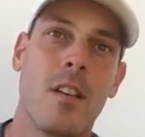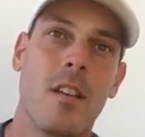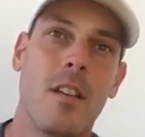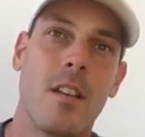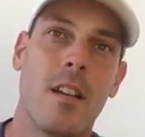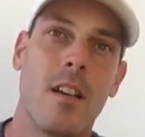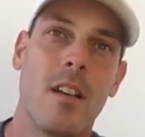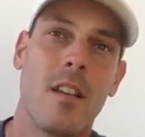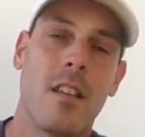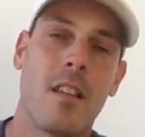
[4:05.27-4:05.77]

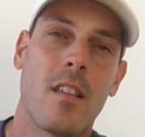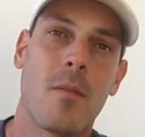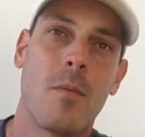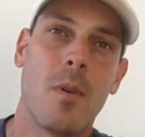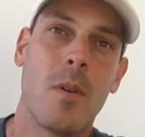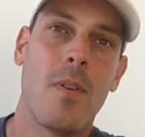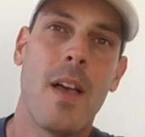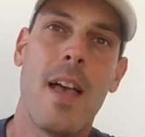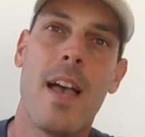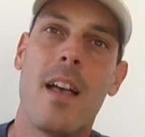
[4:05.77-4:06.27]
You know, it's
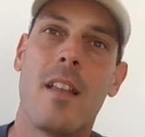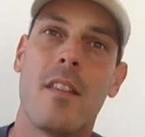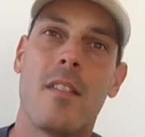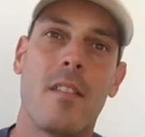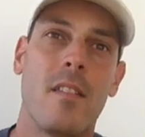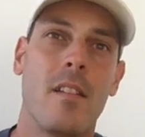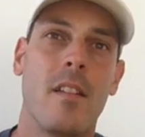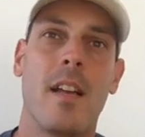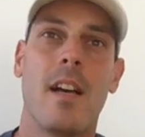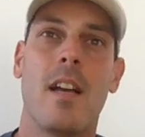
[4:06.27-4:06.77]
we've had
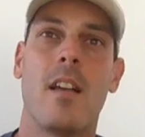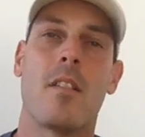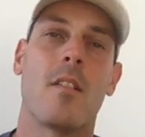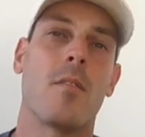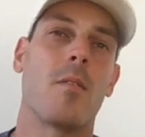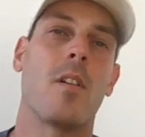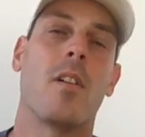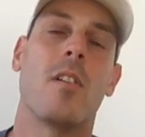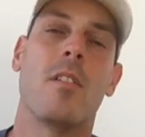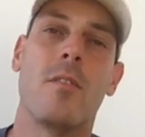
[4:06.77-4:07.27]
the days
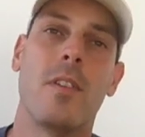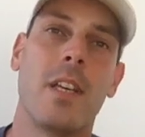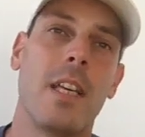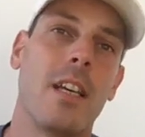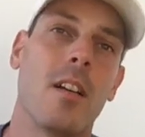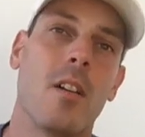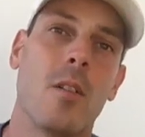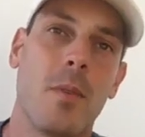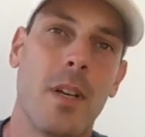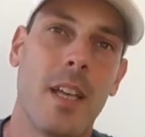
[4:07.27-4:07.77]
of Rohan
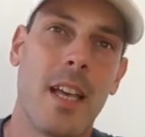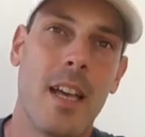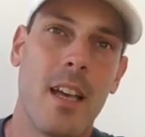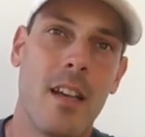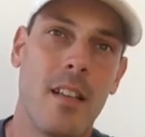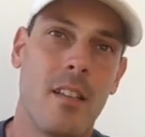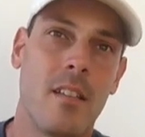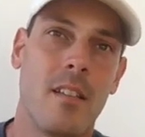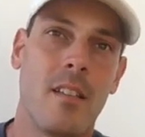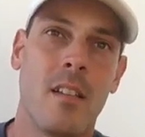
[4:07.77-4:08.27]
Veal, we
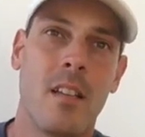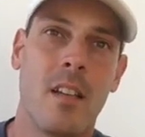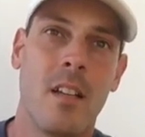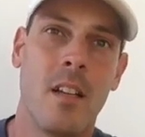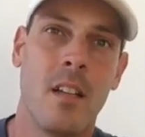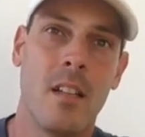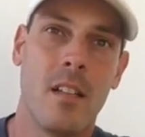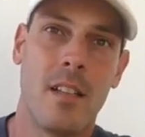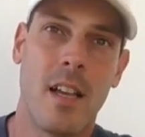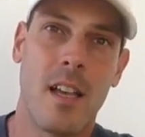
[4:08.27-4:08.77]
had
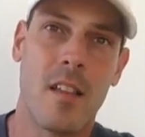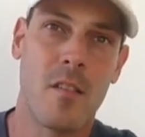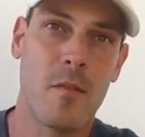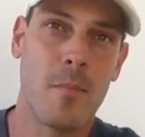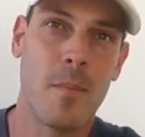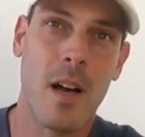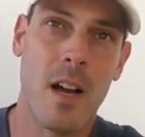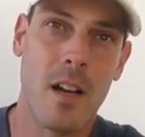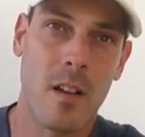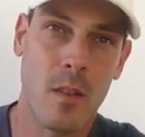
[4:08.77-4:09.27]
the days
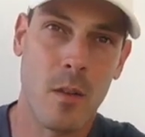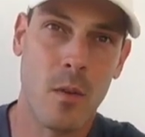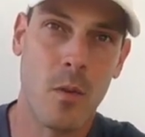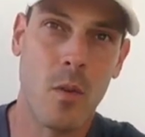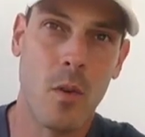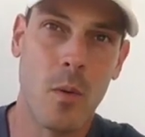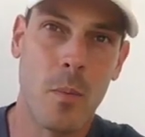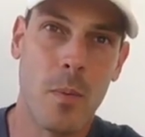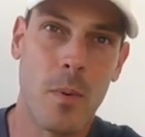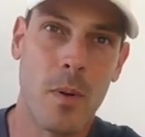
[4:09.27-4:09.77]
of Mark
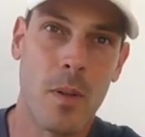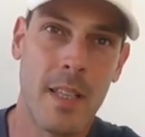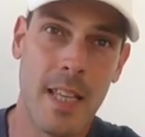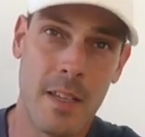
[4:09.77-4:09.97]
Thorpe.